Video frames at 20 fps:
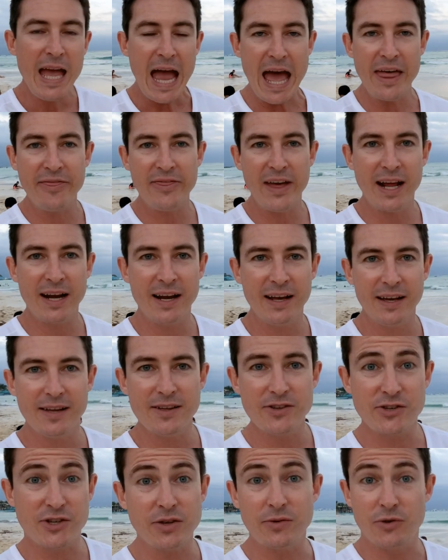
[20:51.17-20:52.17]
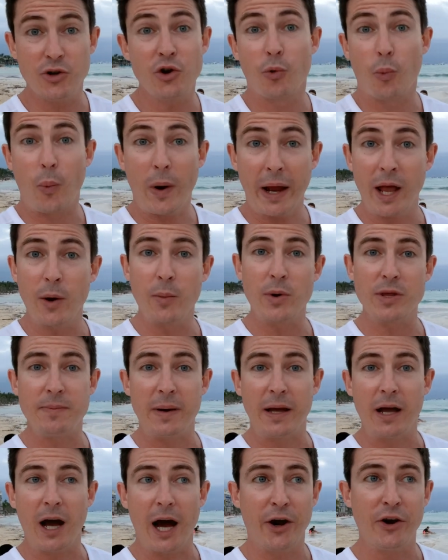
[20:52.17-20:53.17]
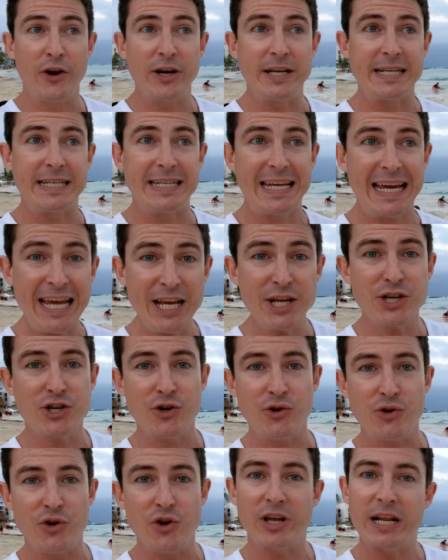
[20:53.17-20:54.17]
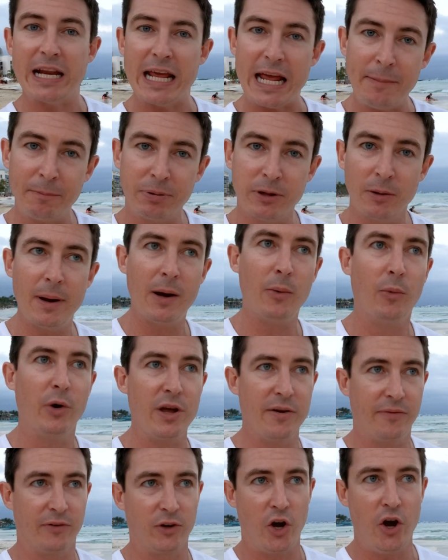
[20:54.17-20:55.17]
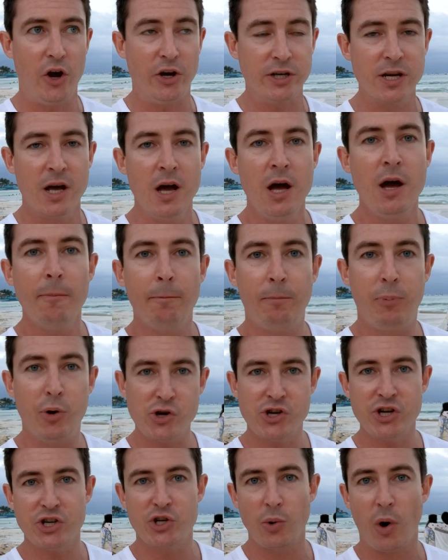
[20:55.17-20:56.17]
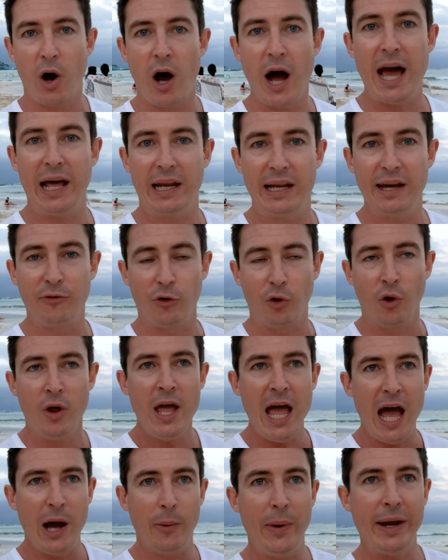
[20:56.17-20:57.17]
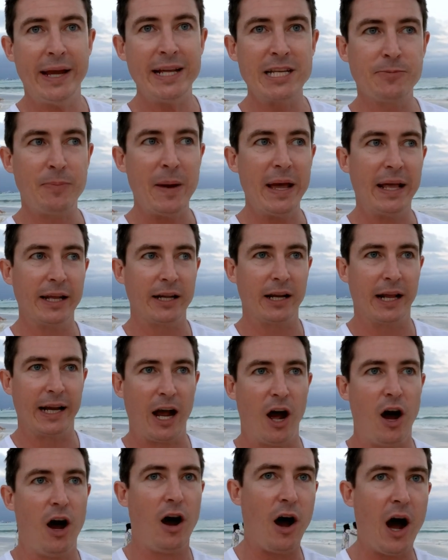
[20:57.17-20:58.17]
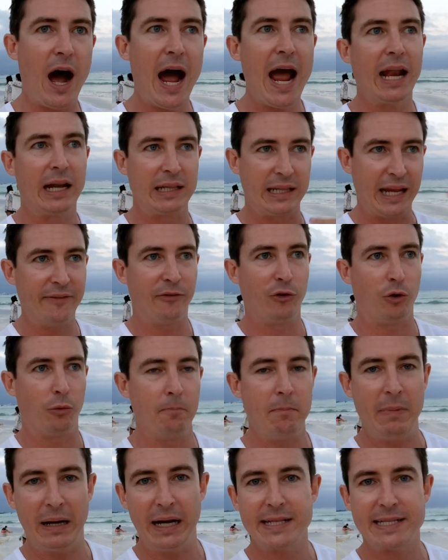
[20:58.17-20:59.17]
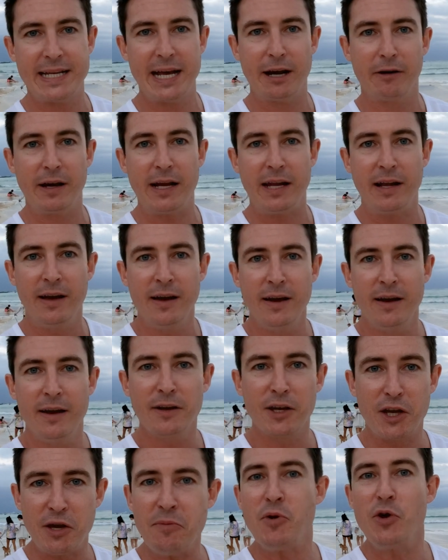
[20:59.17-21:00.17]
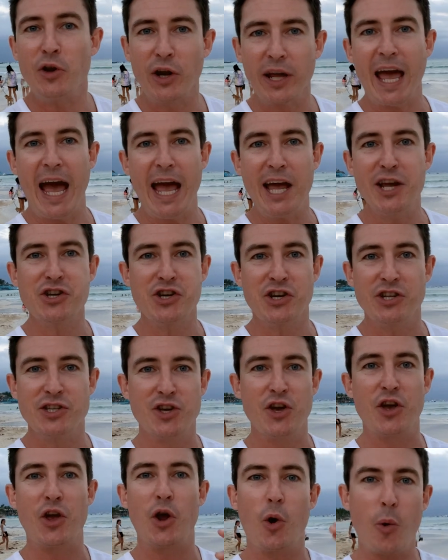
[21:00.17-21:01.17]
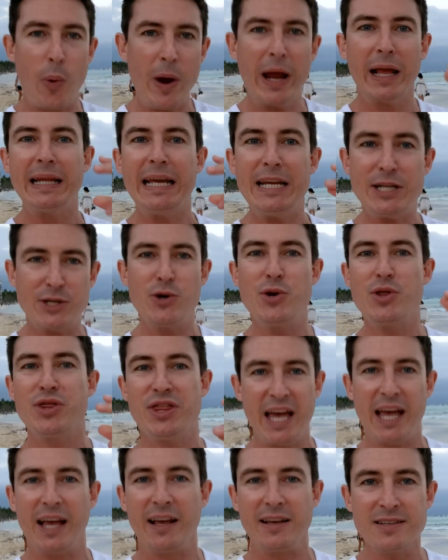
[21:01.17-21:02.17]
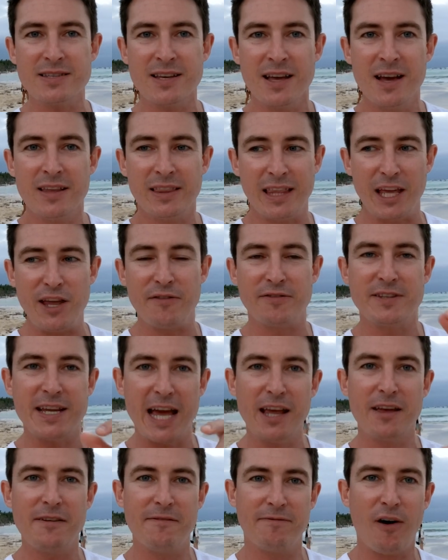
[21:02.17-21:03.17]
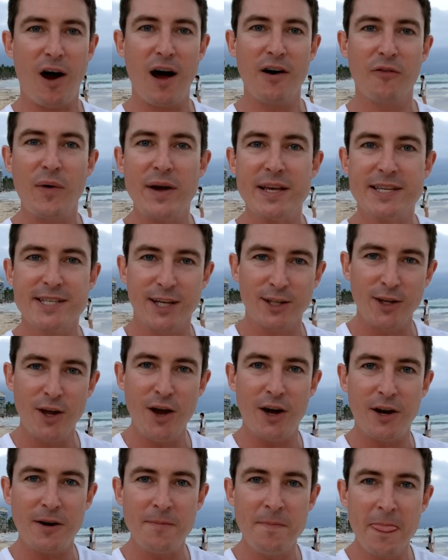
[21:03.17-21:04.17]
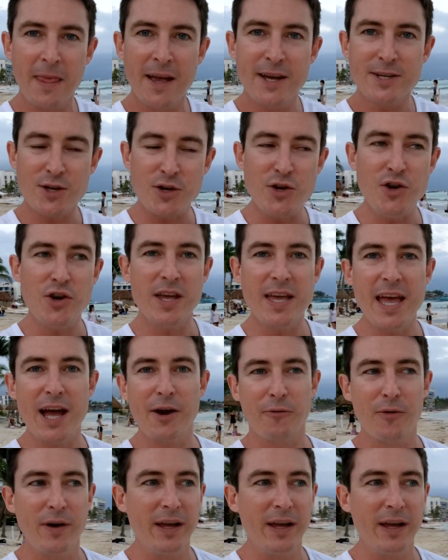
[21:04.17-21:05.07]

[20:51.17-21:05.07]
And then you're winging with me. I don't need to teach you. You can implement what you've learned, push it to a higher level, and we can speak at like a high level military communication, so you can quickly do things that you've taken 5 weeks to learn, so you can get